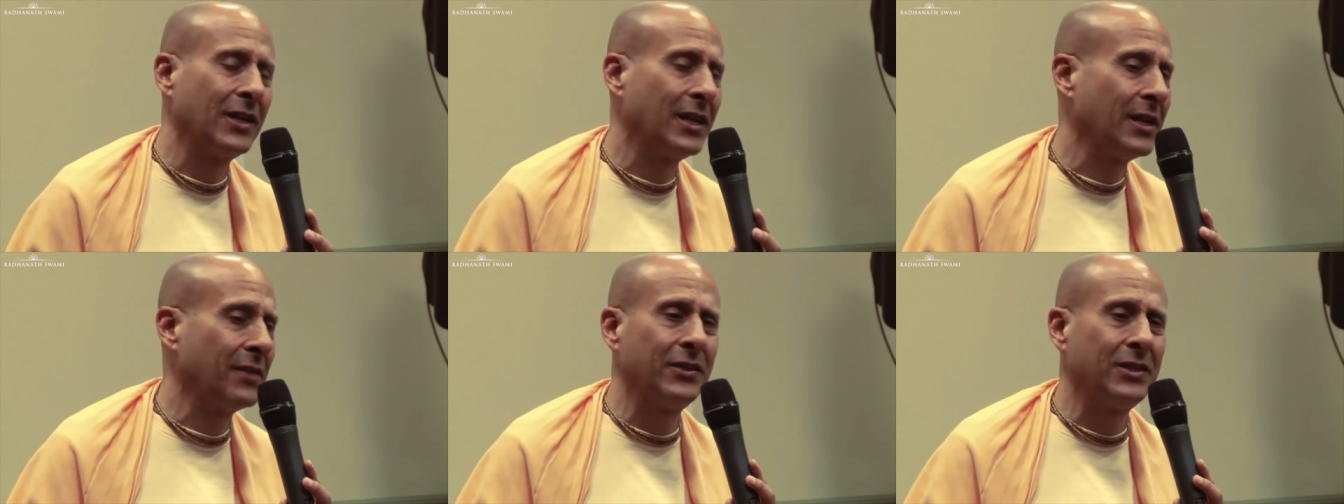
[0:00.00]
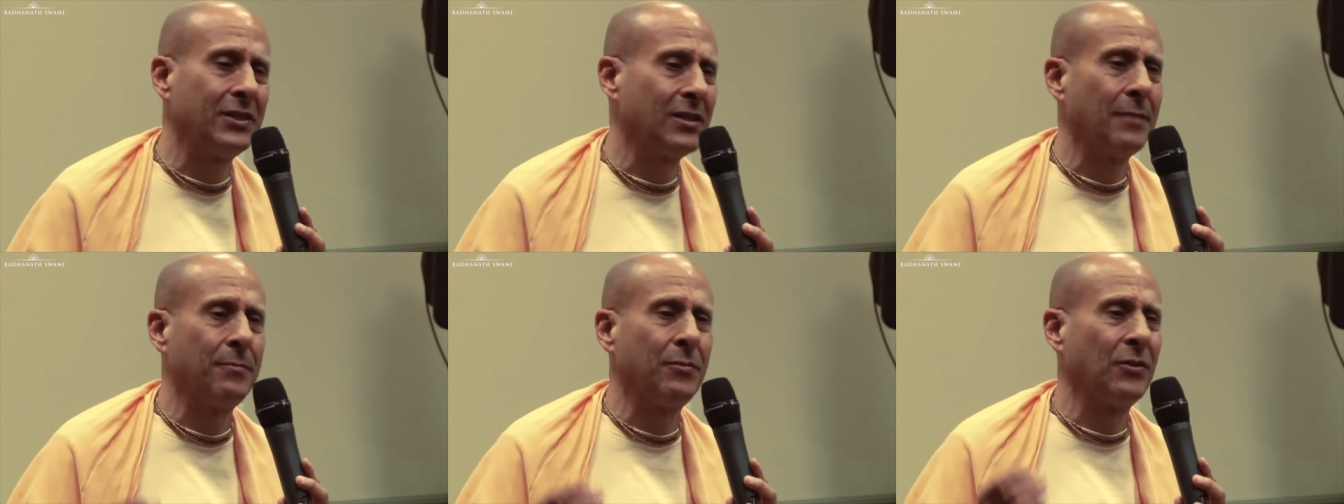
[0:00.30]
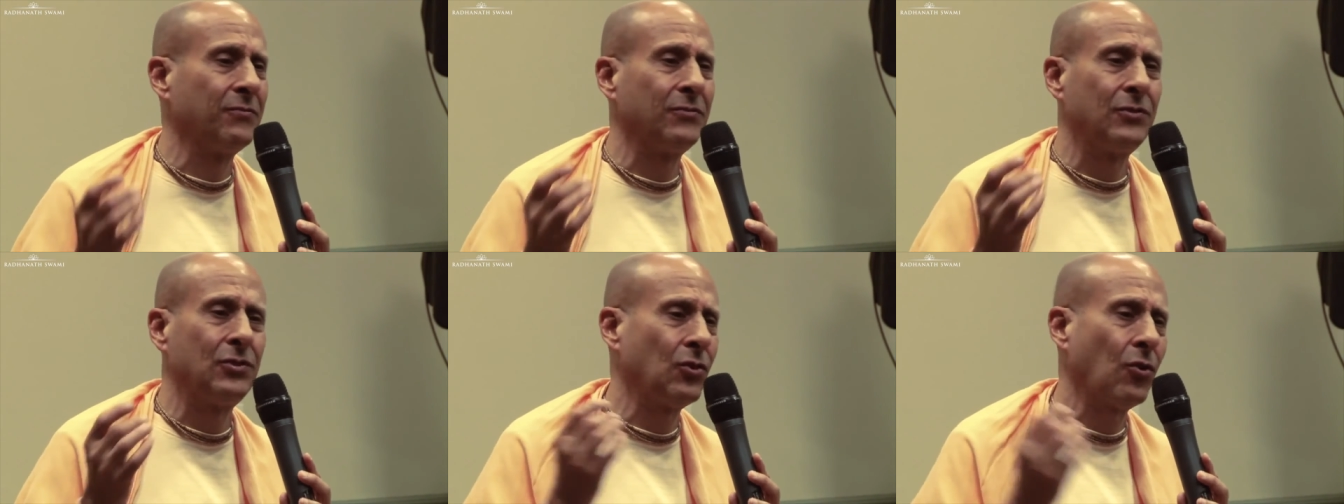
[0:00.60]
and every type
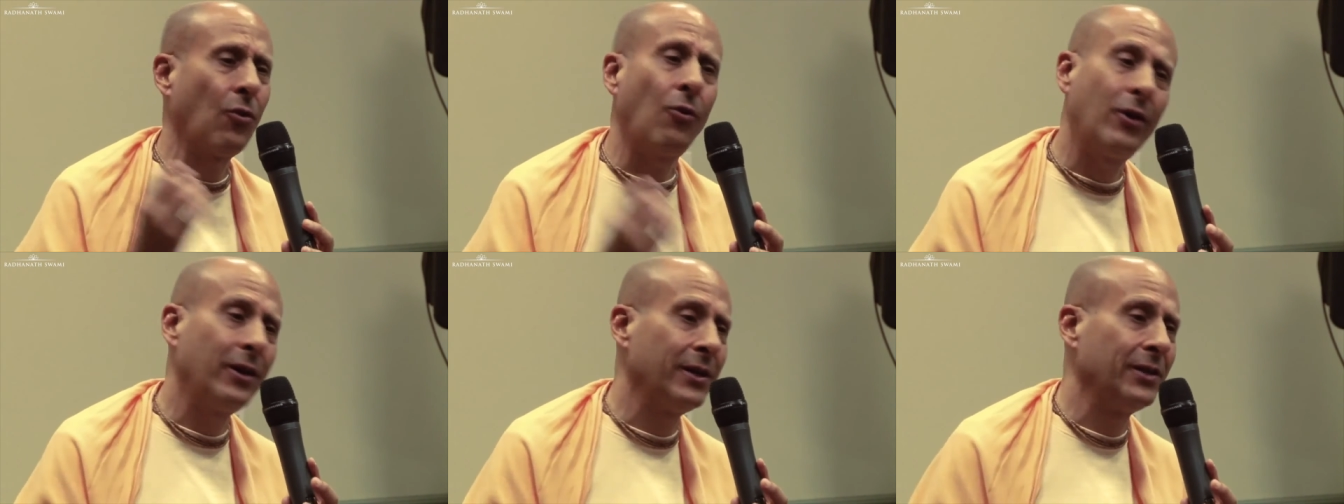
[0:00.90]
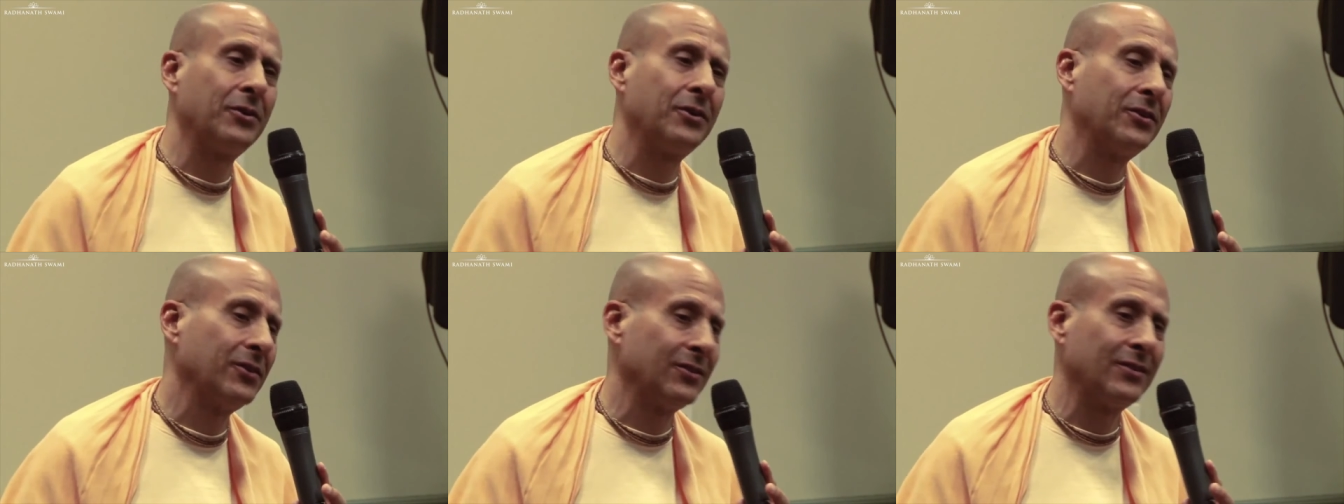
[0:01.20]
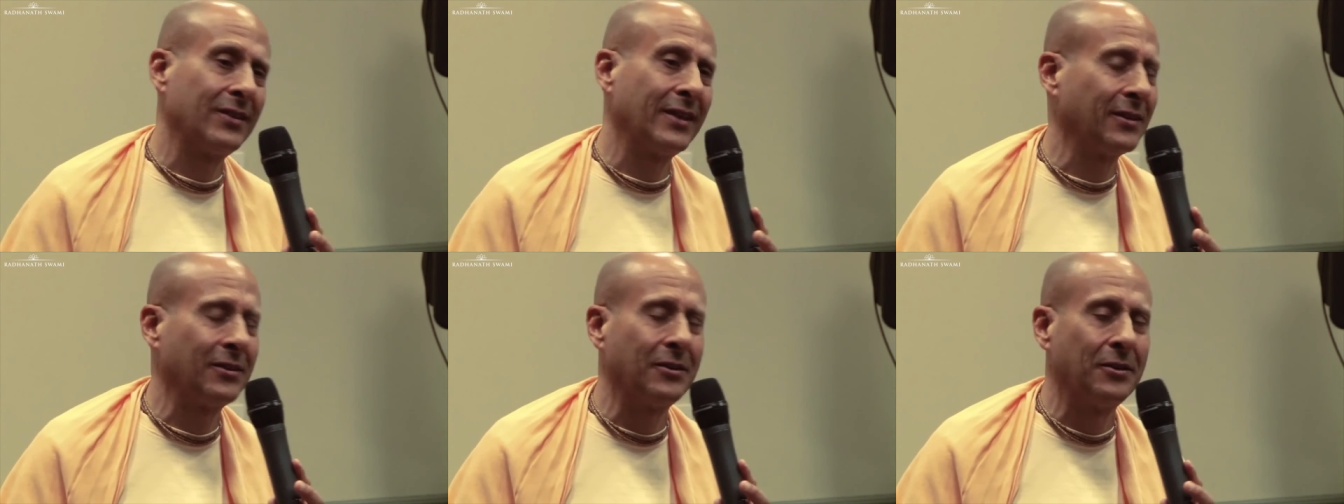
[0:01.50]
of toy you
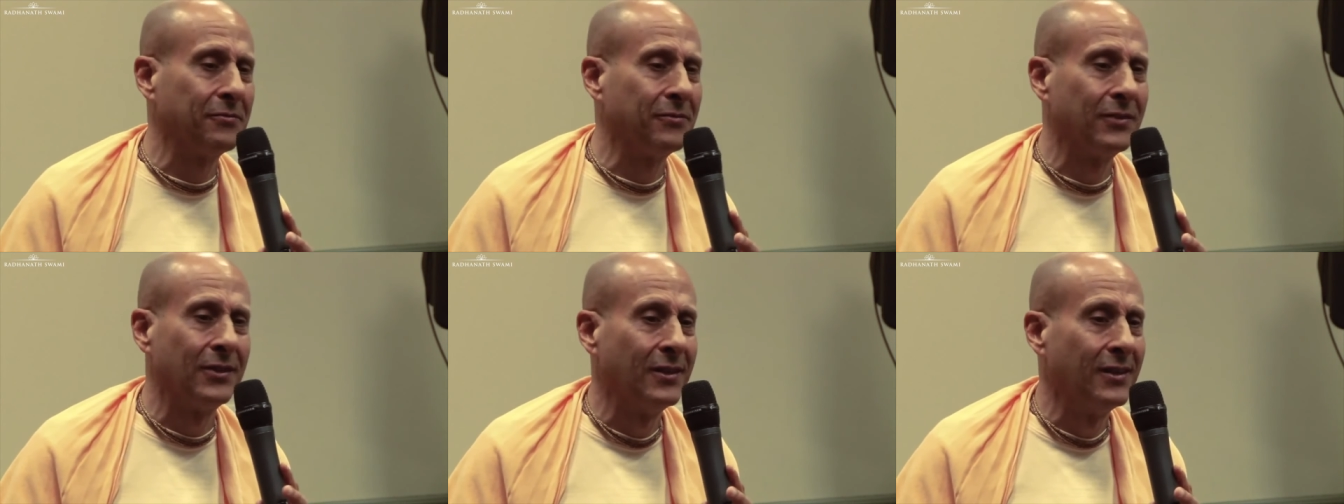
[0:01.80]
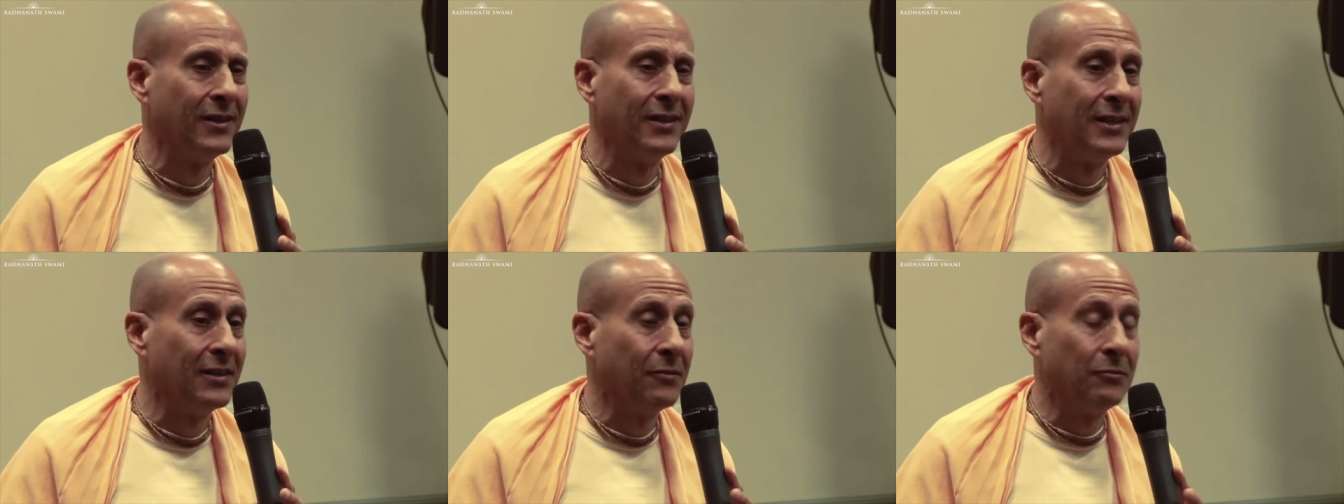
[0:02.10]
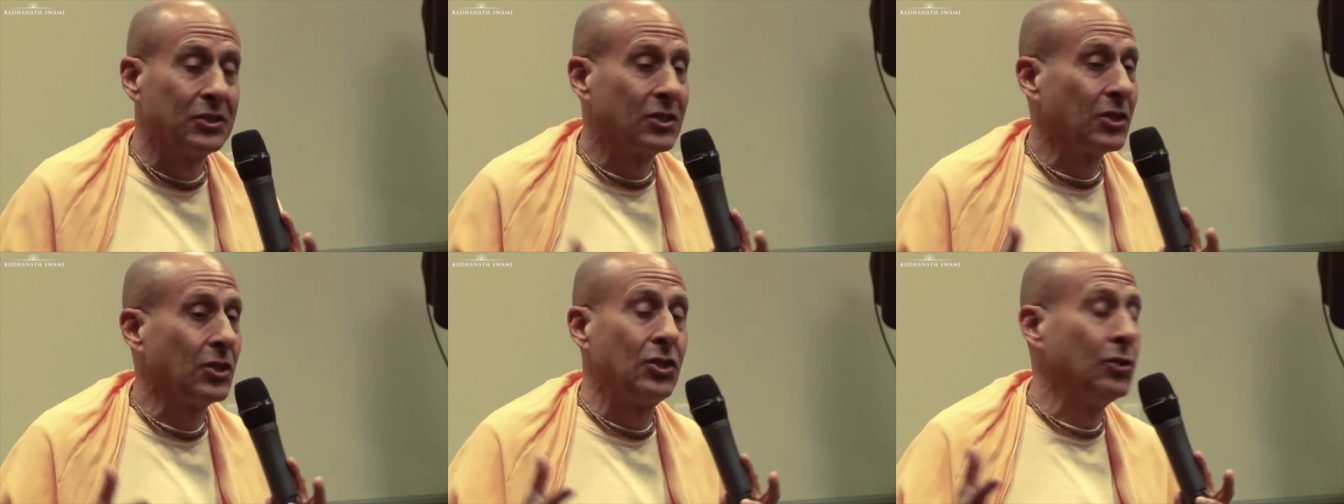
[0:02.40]
could think of. It
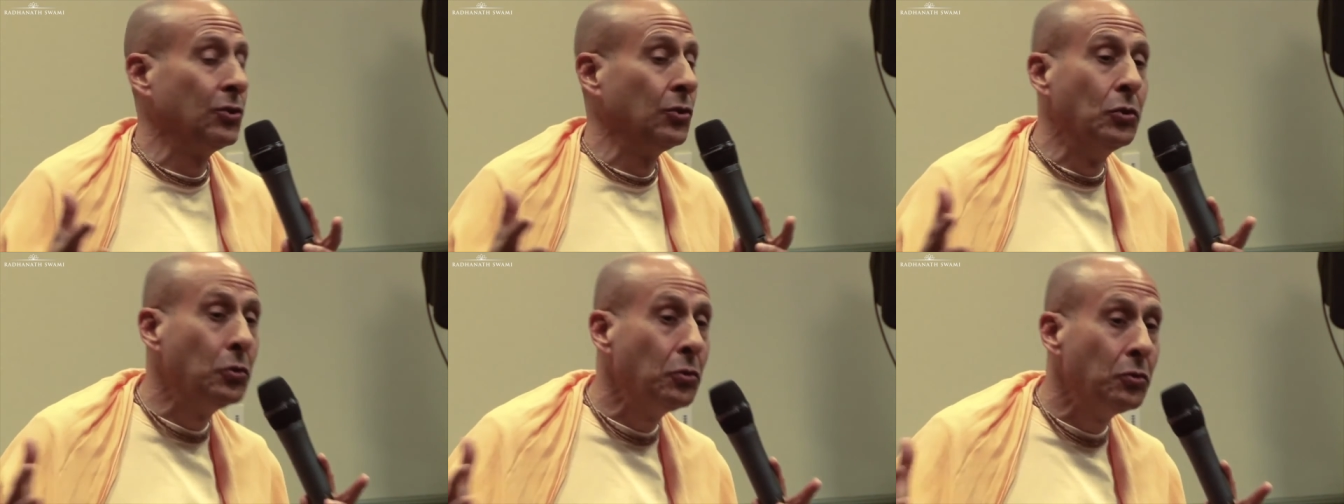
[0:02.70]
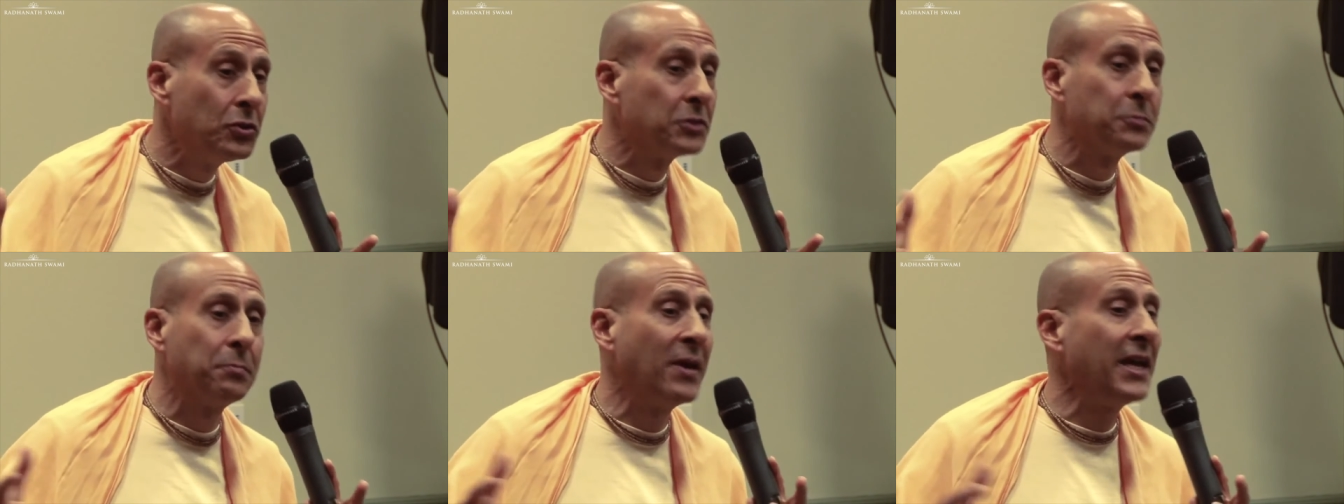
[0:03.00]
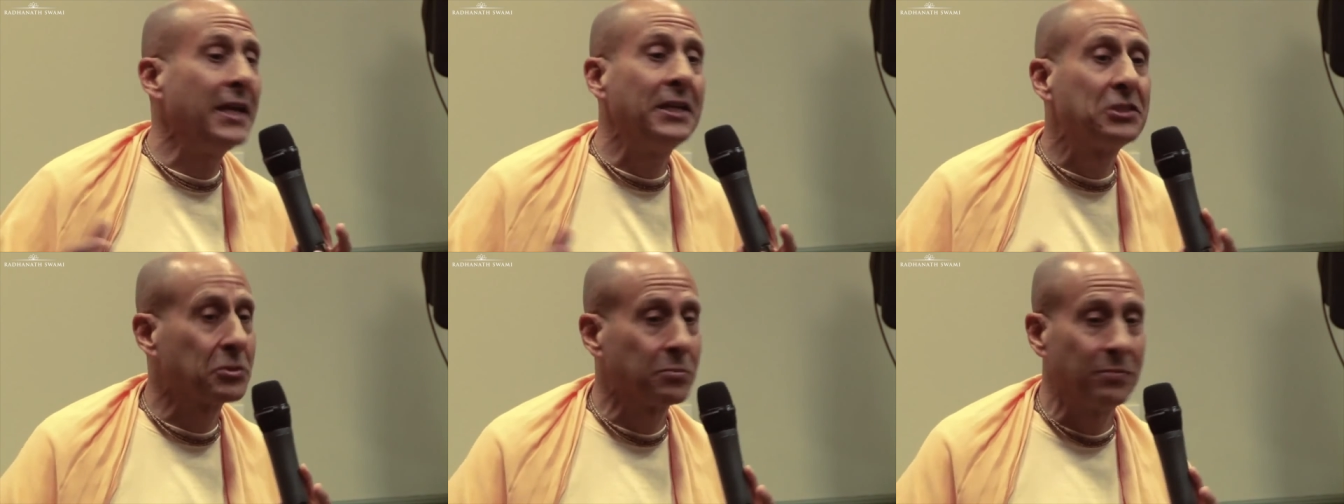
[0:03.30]
was a huge
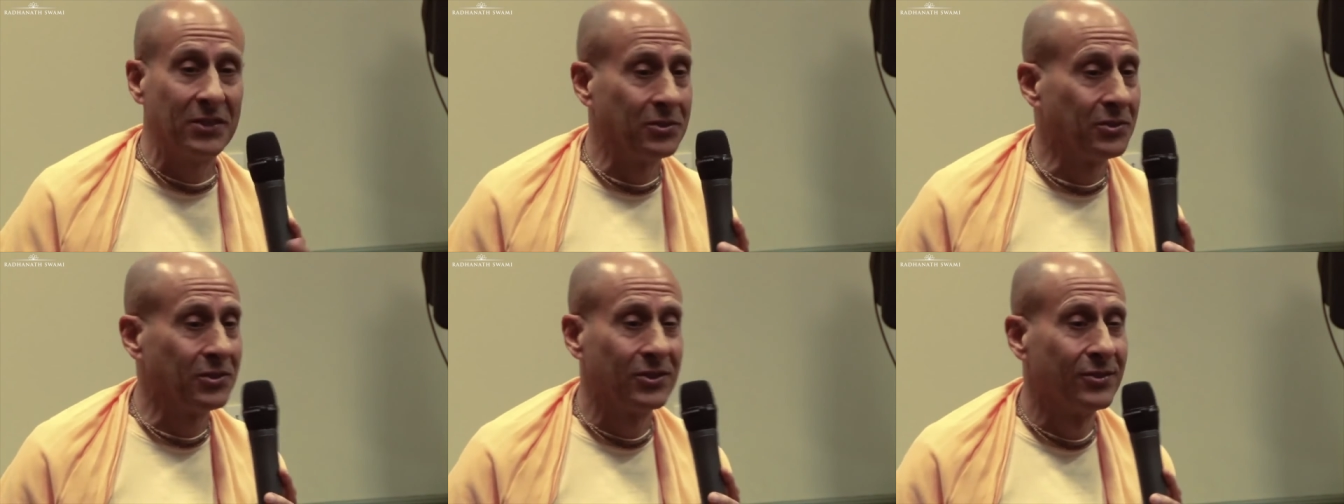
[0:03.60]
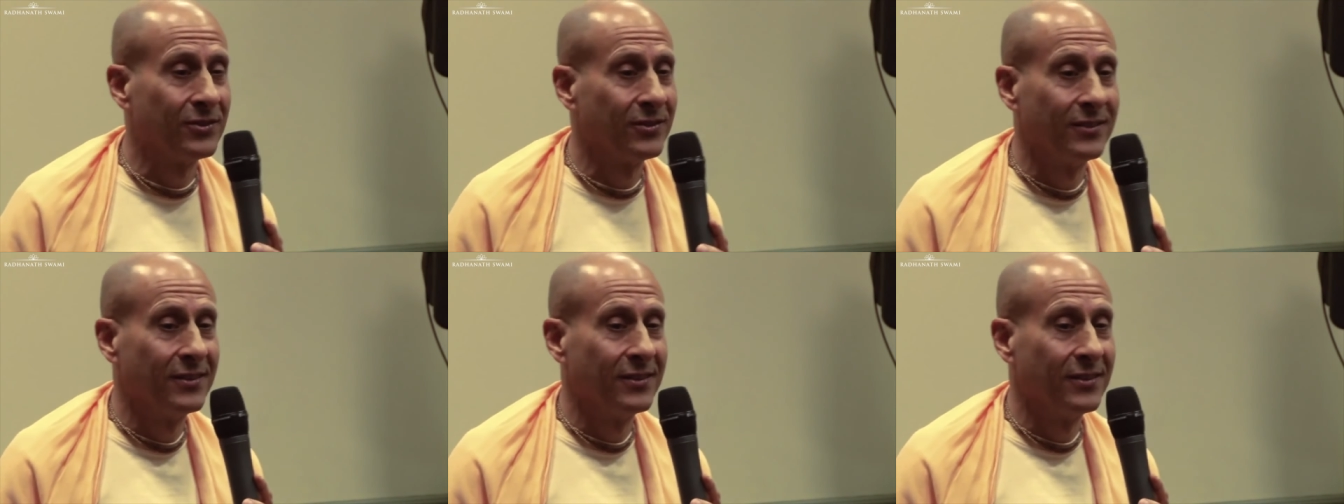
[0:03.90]
basement.